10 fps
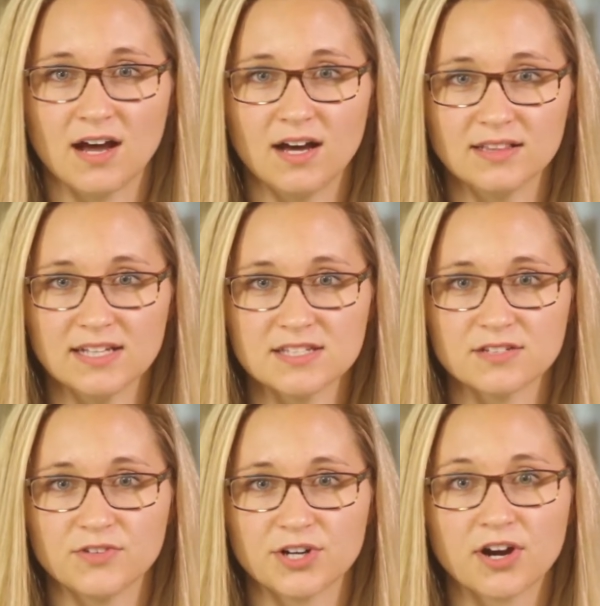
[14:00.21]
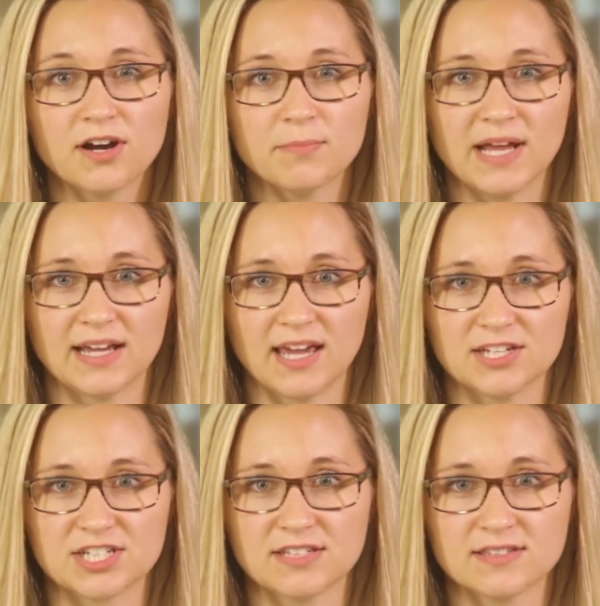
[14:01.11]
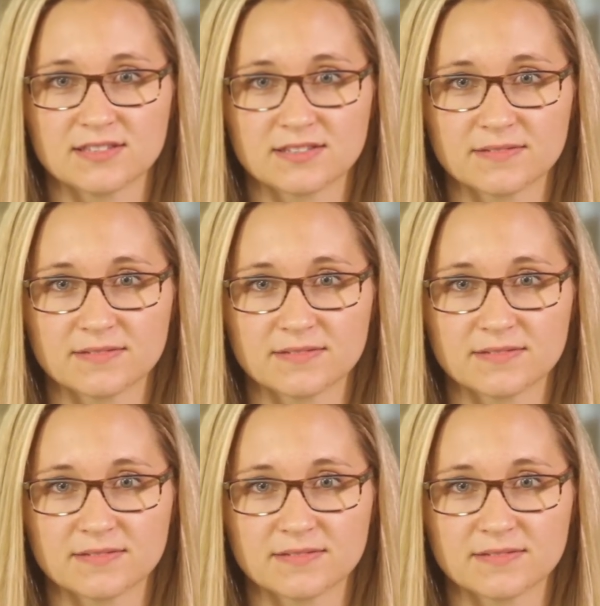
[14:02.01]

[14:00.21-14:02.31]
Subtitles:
a list of your current medications,